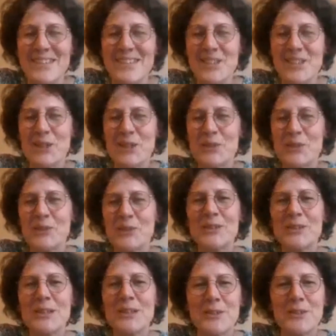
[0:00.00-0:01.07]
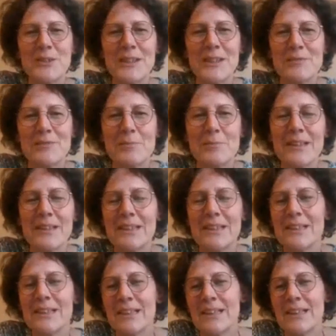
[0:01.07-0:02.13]
Yes, hello. Good afternoon,
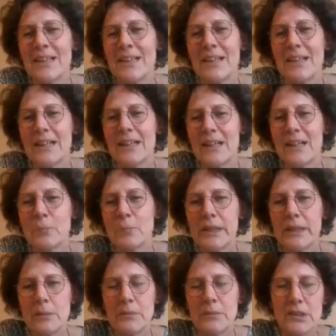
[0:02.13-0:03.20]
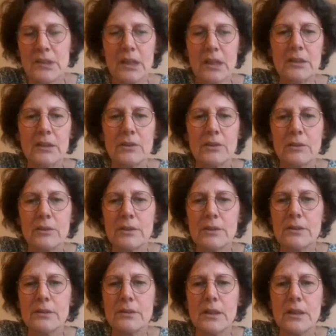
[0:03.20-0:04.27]
everybody. My name is Aki de
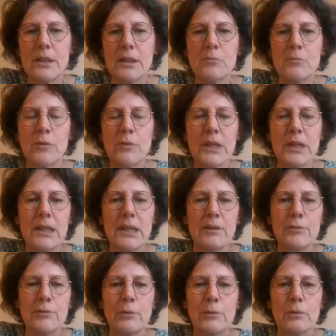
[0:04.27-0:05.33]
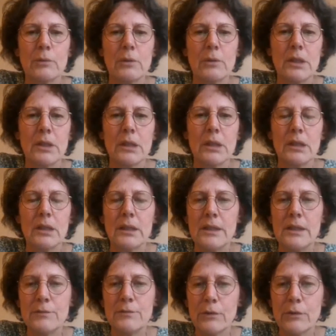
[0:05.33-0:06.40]
Kort. I'm working for
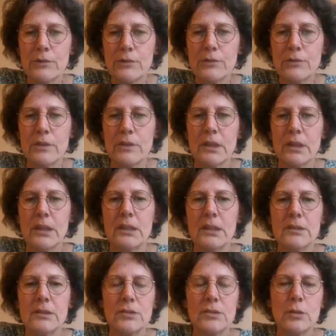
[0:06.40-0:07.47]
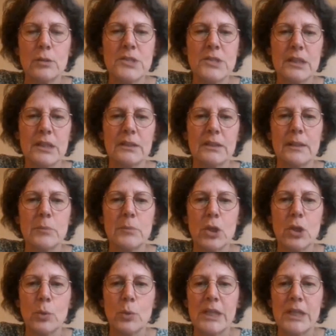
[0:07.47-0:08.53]
HIVOS in the Stop Child
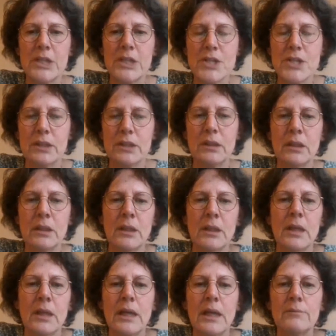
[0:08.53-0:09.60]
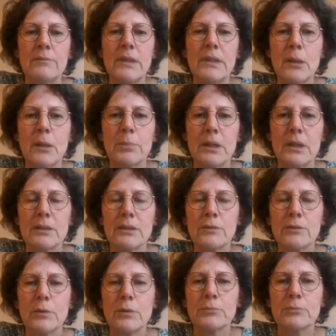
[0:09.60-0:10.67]
Labor Coalition. And we are
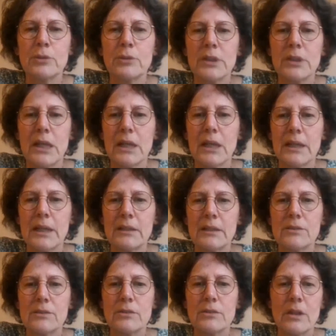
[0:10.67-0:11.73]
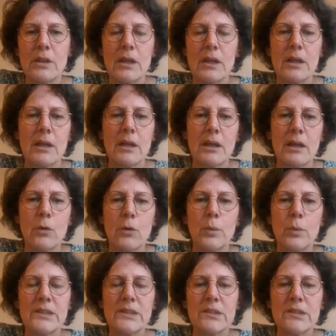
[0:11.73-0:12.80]
part of a broader alliance
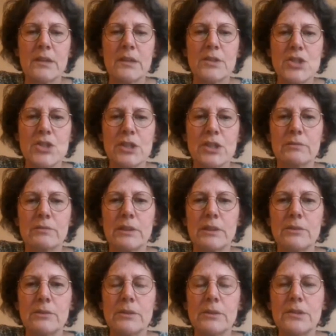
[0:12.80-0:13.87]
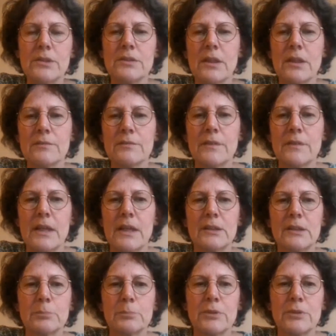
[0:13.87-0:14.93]
with Save the Children and UNICEF.
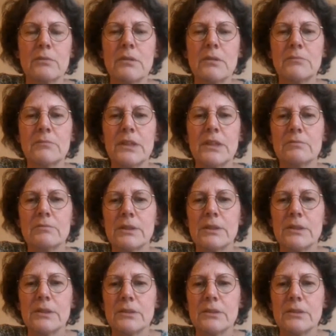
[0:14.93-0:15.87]
And the program we are